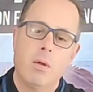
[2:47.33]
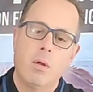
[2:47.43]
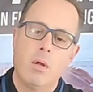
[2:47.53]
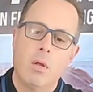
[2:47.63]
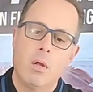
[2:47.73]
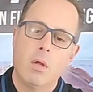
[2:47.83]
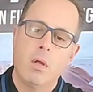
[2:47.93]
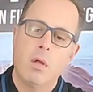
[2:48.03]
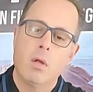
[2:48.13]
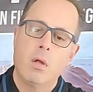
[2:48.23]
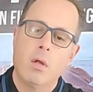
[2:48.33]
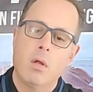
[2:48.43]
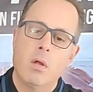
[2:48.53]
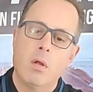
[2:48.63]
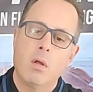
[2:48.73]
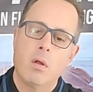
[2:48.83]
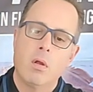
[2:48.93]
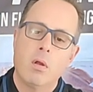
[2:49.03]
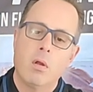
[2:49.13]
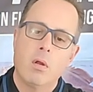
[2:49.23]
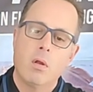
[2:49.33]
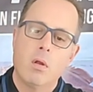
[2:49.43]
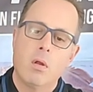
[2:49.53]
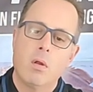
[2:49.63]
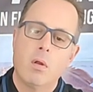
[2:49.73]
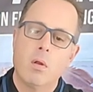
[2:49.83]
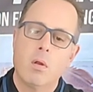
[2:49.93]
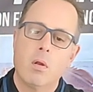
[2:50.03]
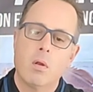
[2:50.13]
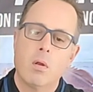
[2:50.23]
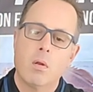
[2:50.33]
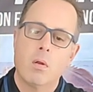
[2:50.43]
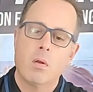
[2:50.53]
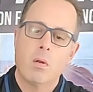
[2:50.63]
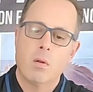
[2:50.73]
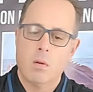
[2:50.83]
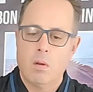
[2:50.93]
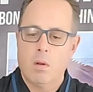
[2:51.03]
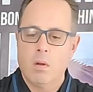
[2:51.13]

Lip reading: (silence)